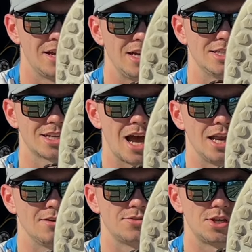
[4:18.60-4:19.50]
It's
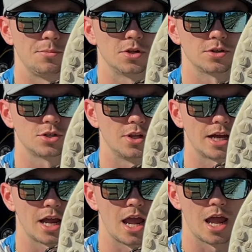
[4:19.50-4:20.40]
kind of similar to
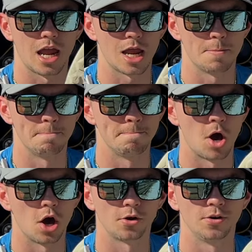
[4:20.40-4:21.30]
like a
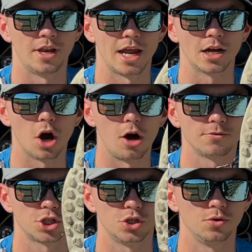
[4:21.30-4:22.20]
modern day
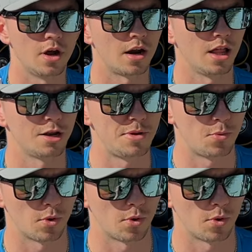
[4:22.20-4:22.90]
golf shoe. Not a lot of people